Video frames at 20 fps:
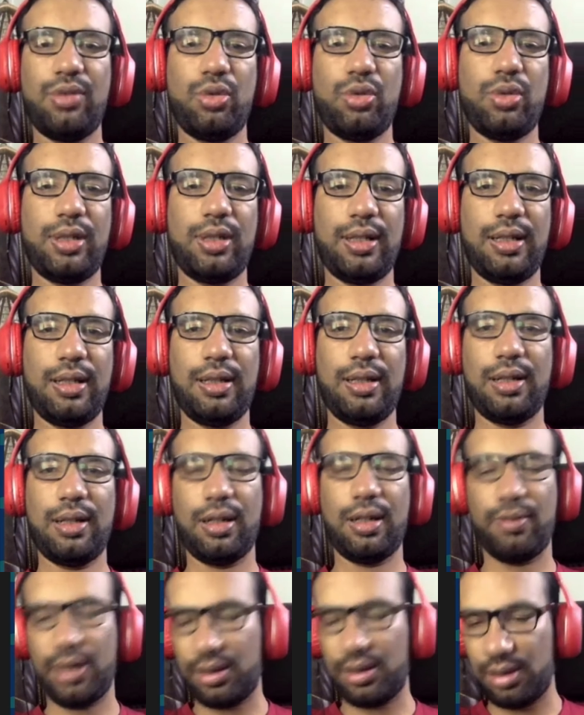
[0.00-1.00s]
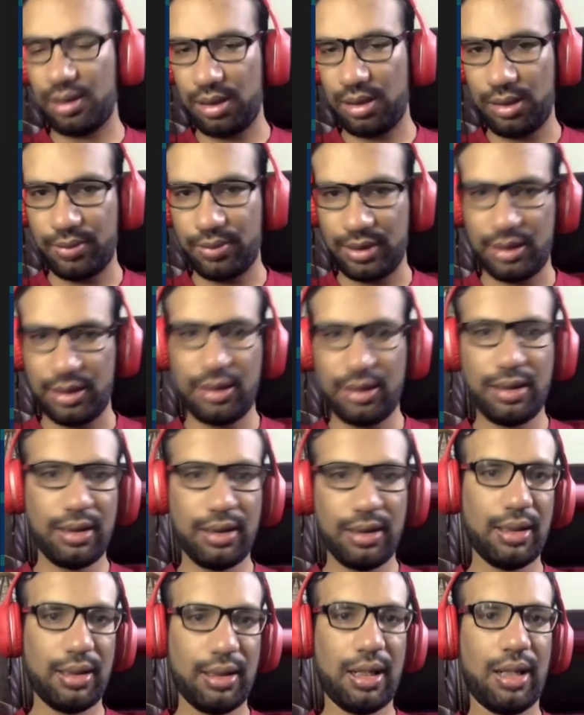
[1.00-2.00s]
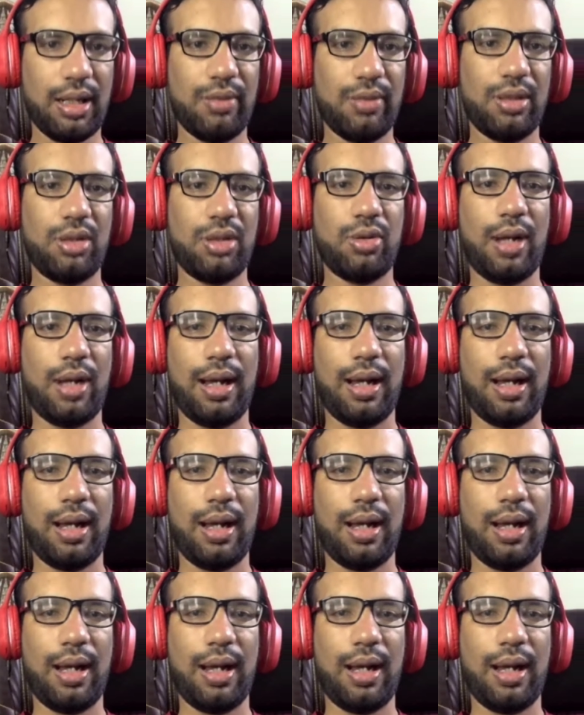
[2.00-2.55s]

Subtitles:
using and what kind of easing I want to